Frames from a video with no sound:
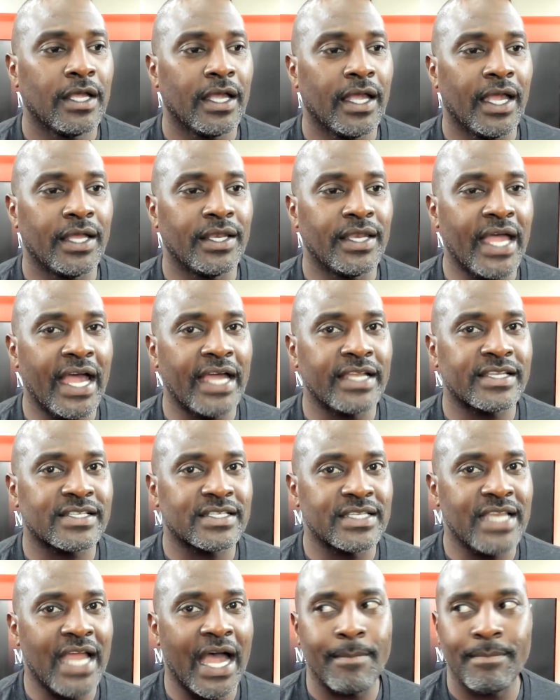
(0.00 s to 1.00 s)
And
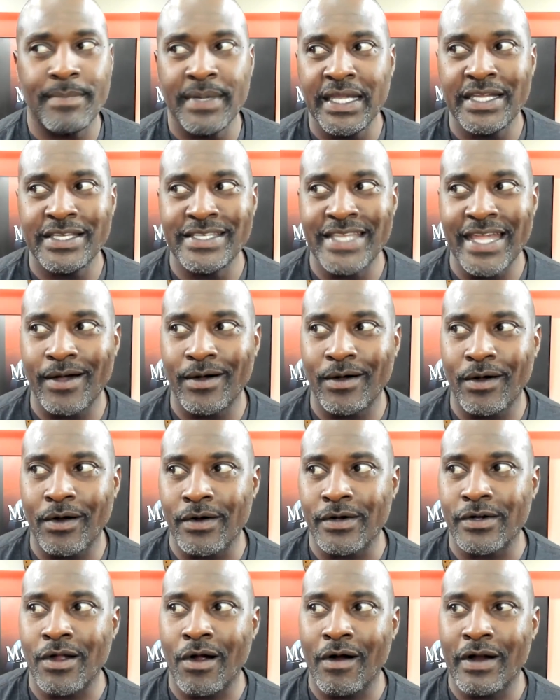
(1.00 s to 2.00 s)
that's not being Dale
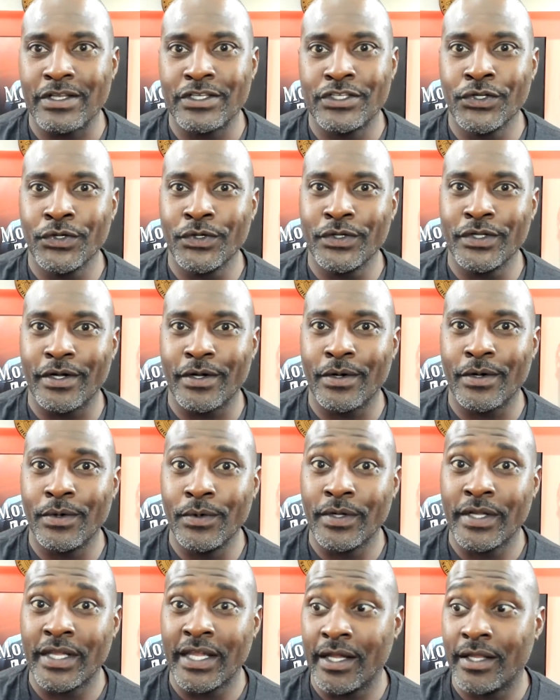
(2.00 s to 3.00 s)
Earnhardt Jr.,
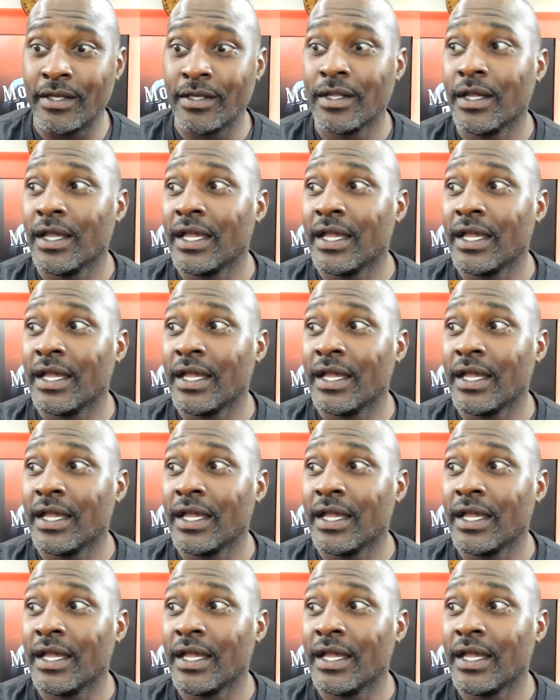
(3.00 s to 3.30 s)
who can